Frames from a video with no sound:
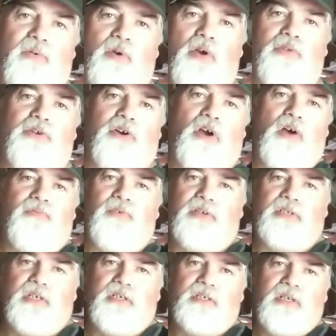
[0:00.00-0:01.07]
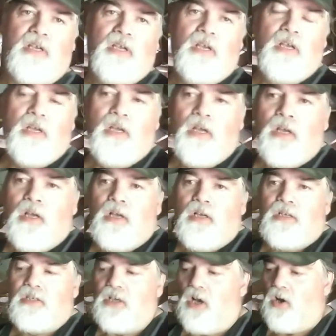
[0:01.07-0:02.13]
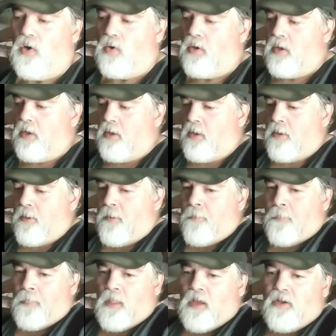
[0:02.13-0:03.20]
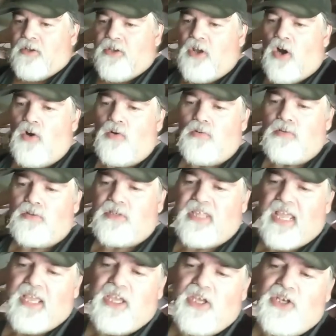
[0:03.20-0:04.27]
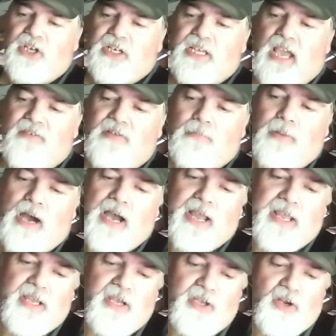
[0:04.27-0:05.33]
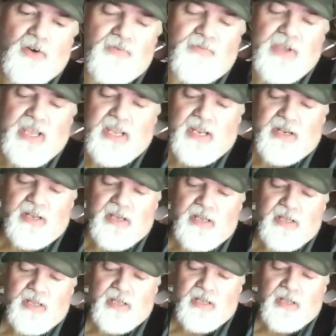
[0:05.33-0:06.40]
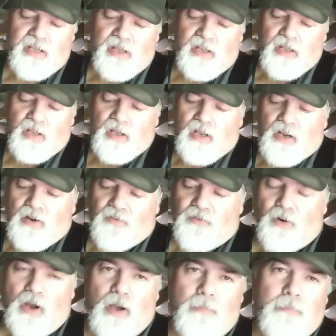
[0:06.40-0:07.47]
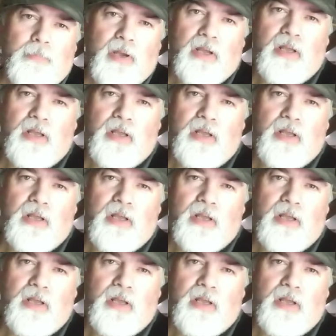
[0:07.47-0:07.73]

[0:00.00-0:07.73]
road their office is. So don't think you just have to buy your feed from